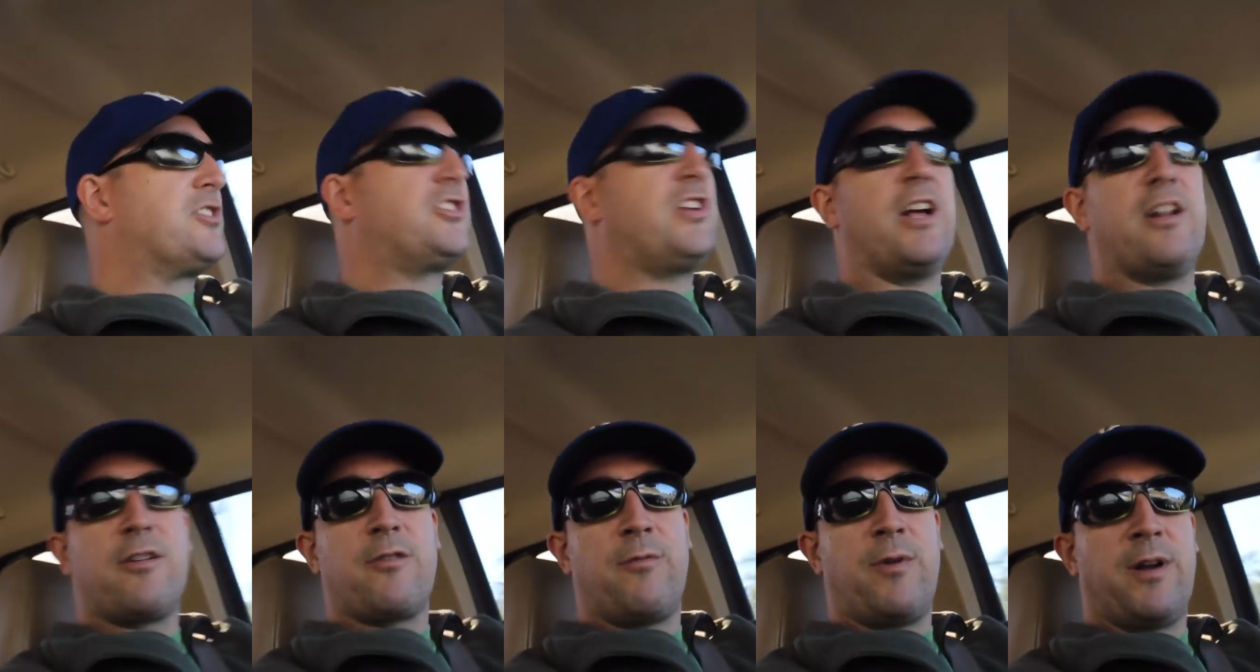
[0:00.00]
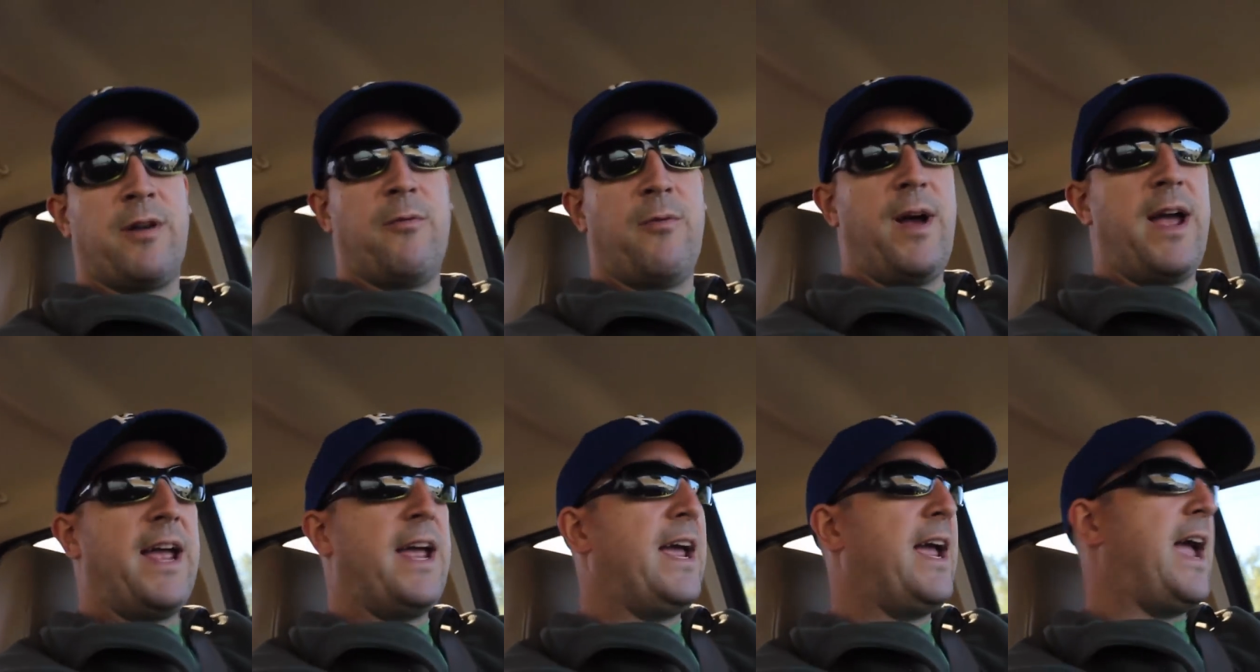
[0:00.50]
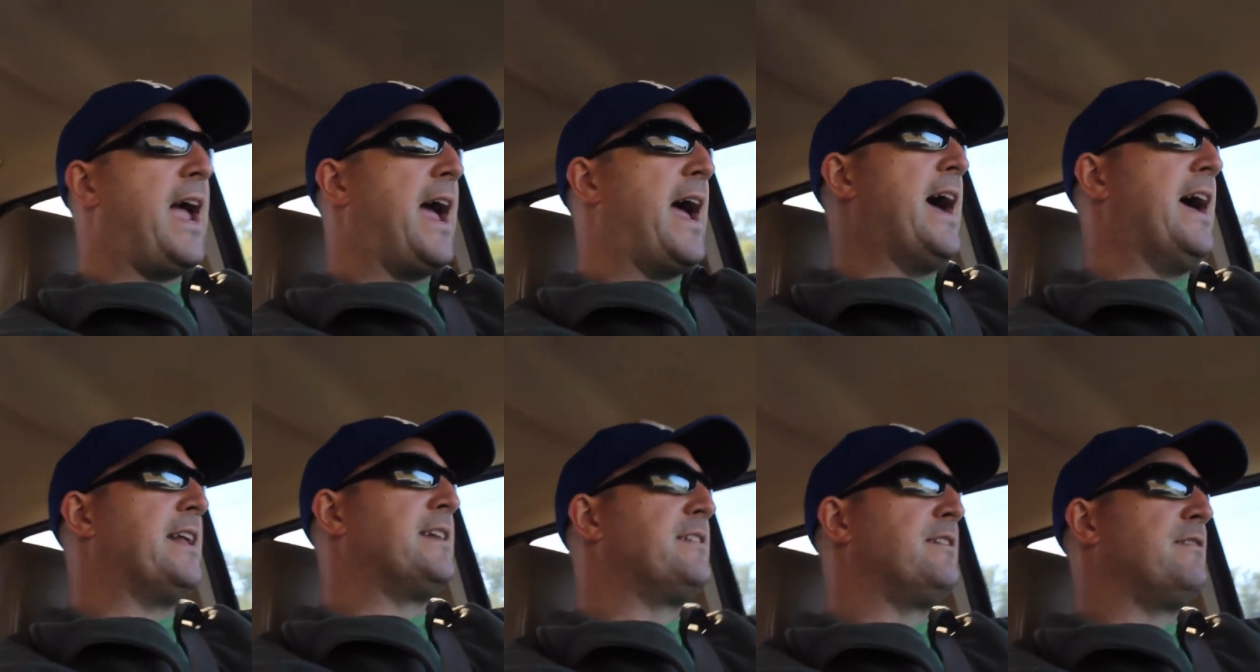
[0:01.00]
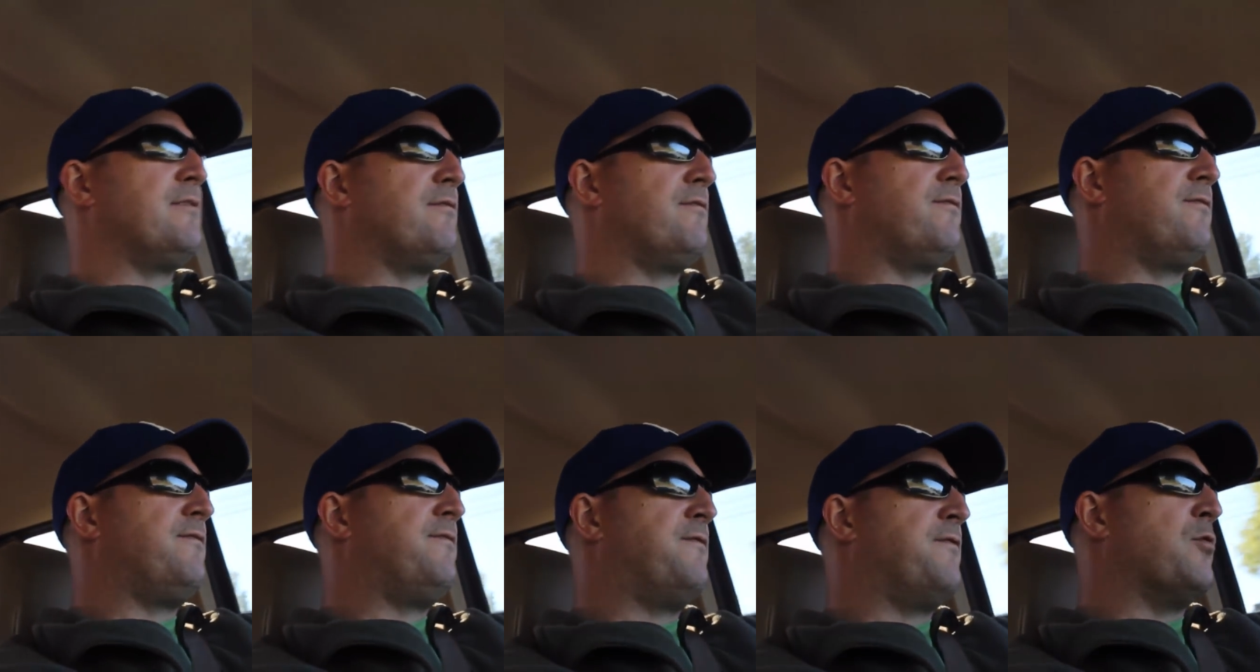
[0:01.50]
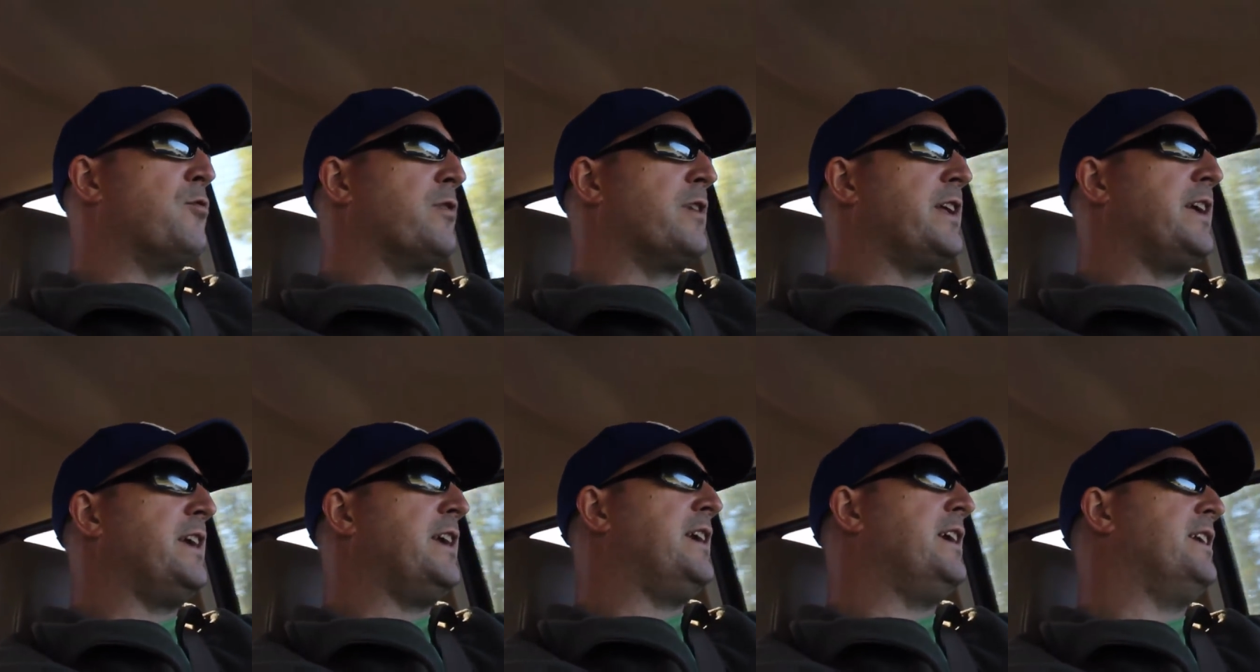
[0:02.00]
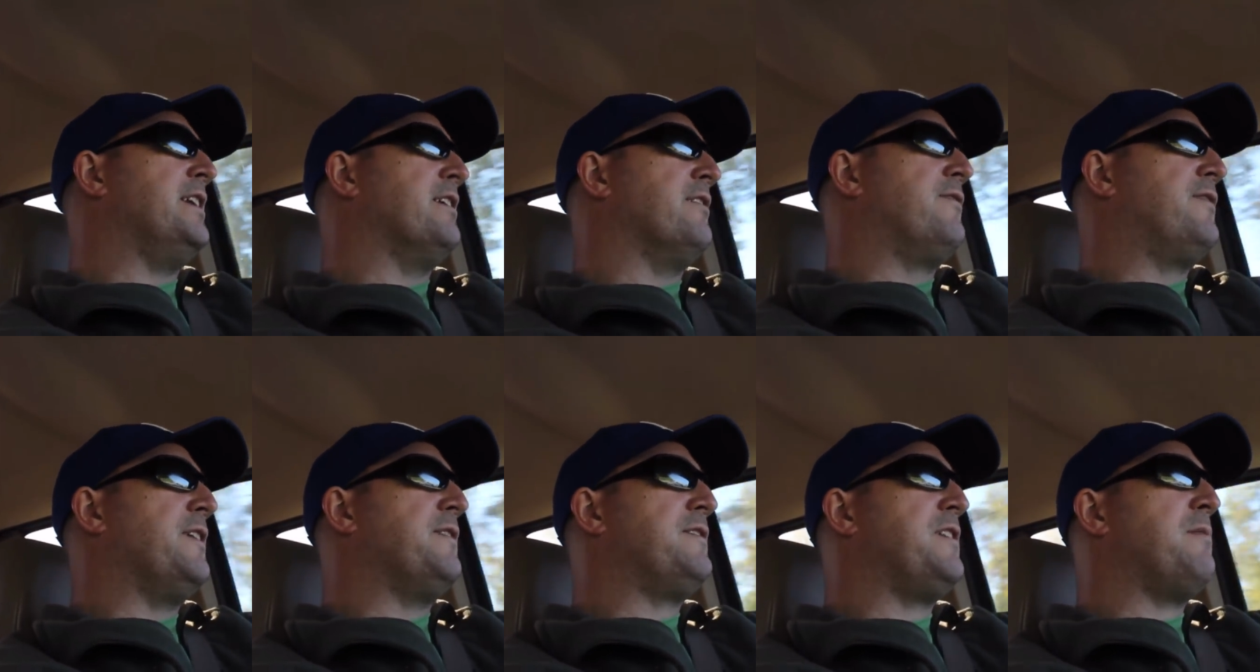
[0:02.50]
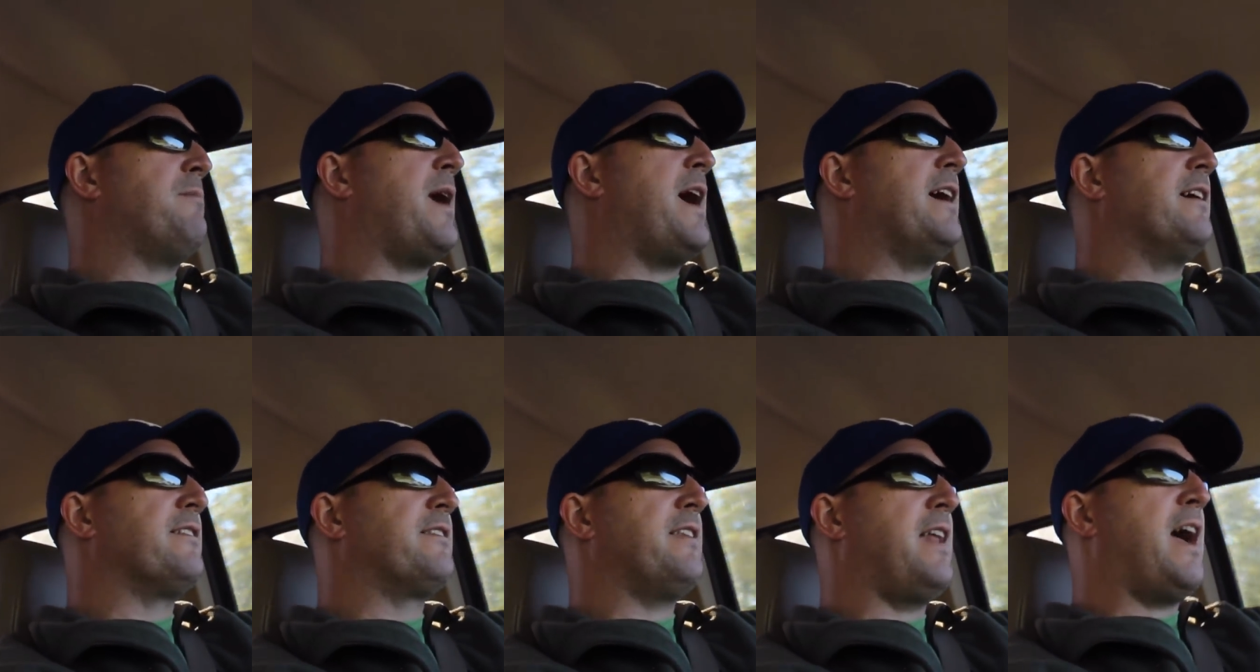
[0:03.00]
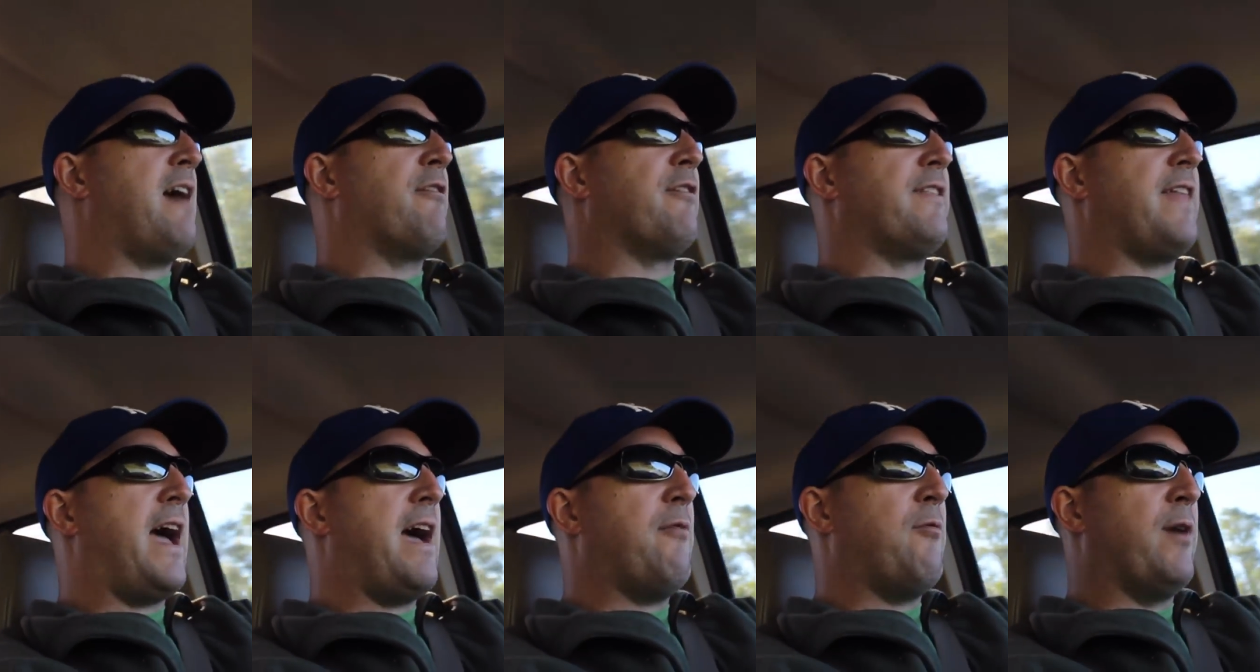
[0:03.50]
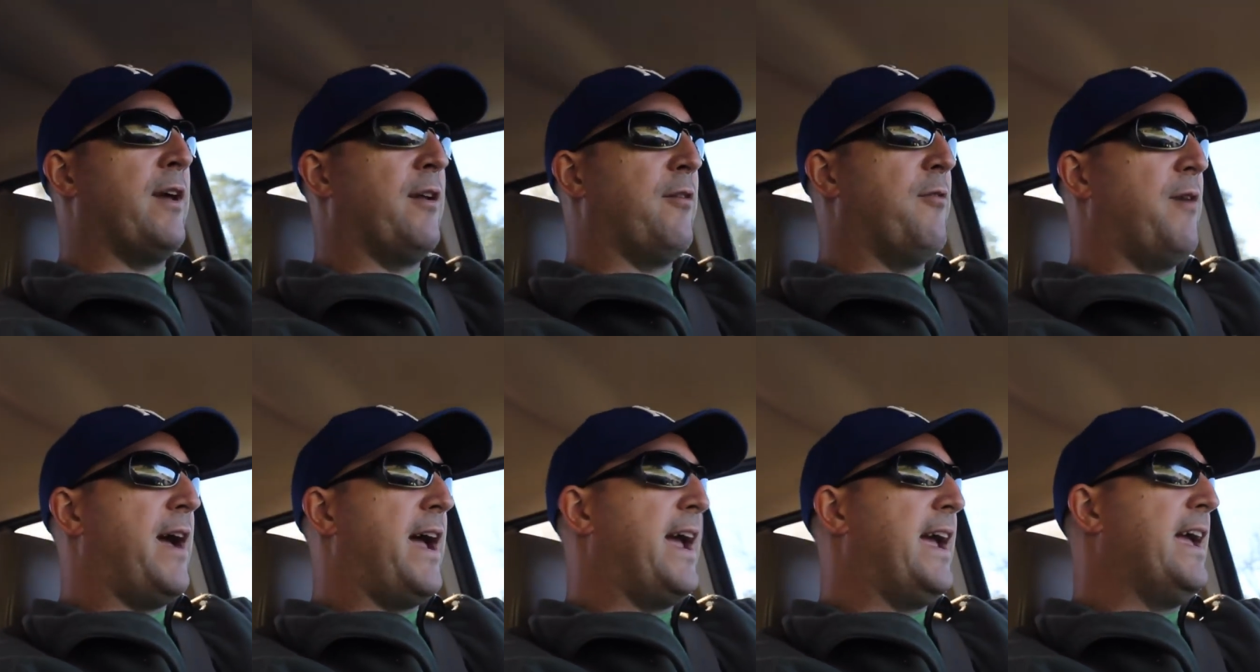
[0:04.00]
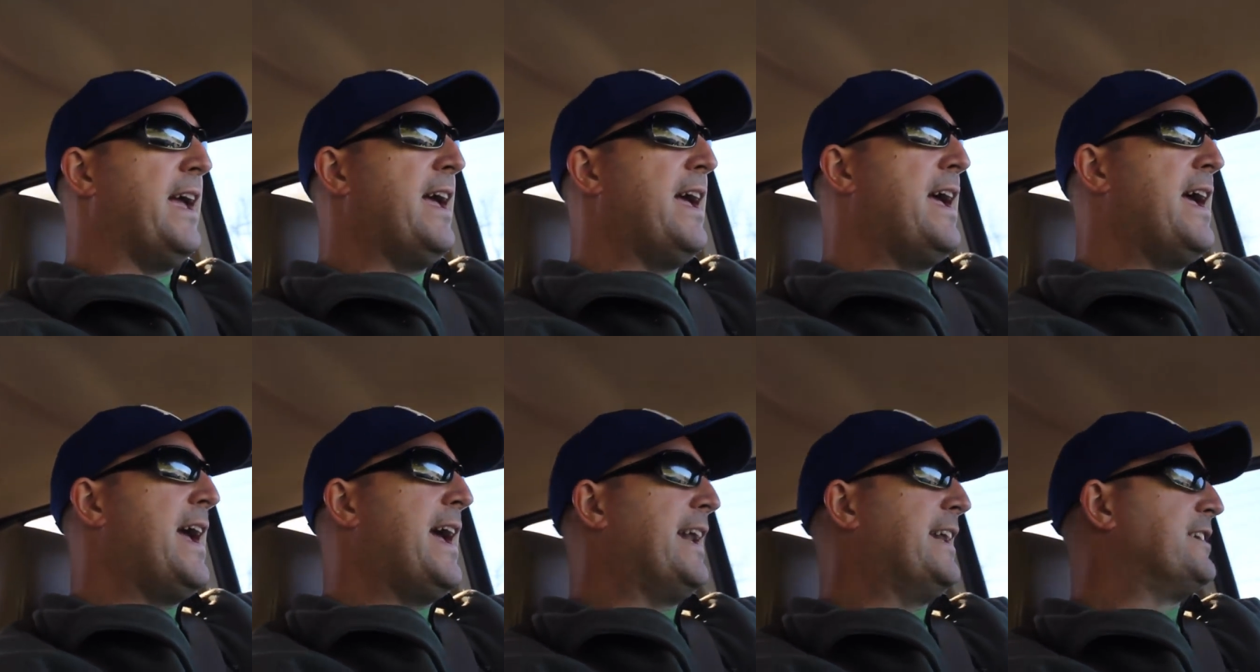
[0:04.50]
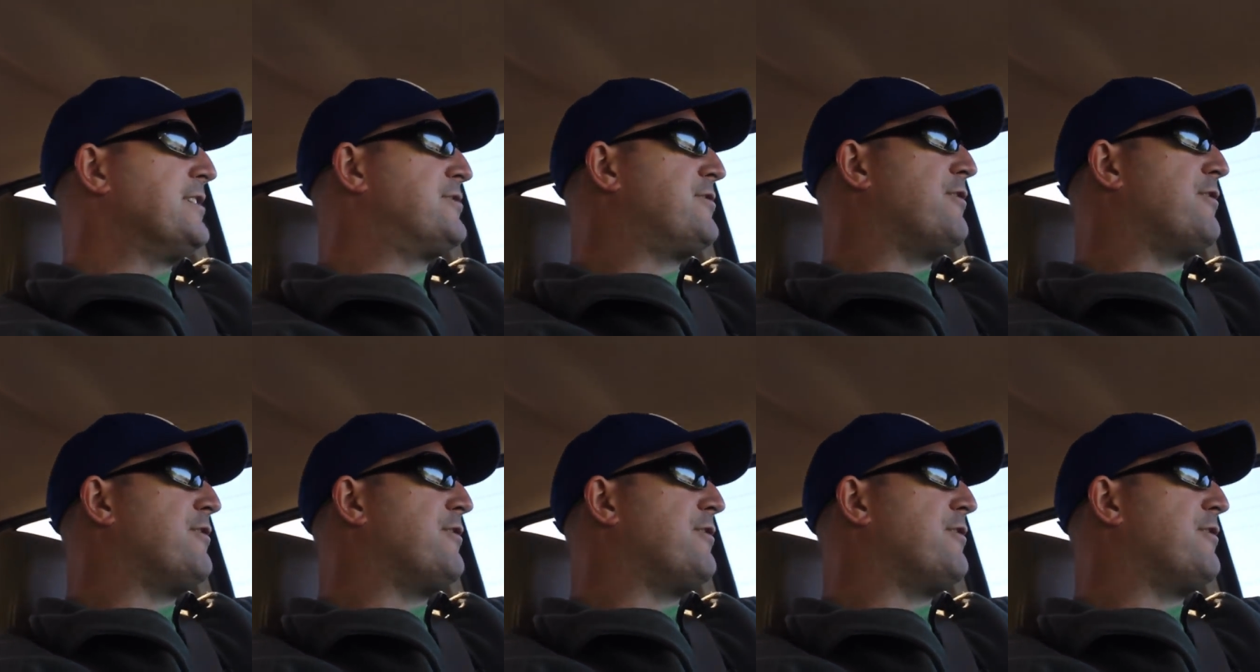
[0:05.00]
shutter went away at 40 to 50 miles an hour. That went away and it